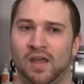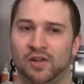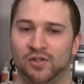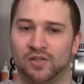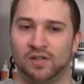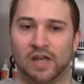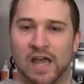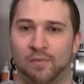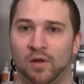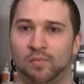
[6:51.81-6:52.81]
and just
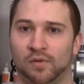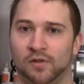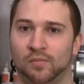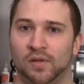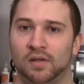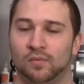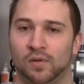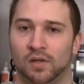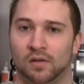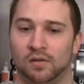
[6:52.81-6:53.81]
dab up a little bit
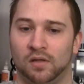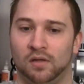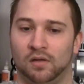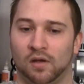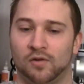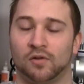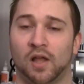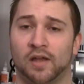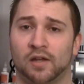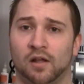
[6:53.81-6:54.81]
with the
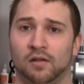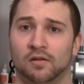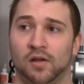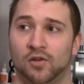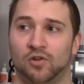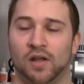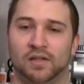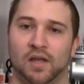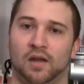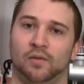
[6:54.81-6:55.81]
underlying color and try and
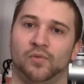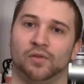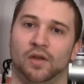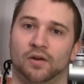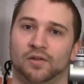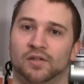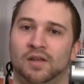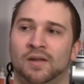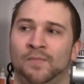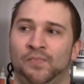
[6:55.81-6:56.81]
tighten up the letters.
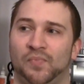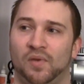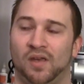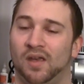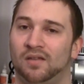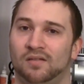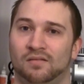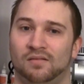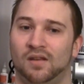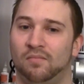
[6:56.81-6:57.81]

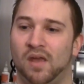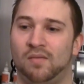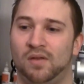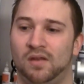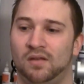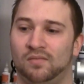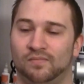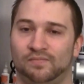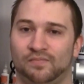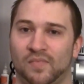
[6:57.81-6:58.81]
And it may
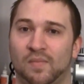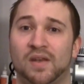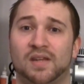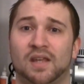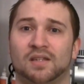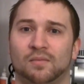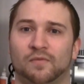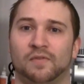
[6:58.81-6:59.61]
take some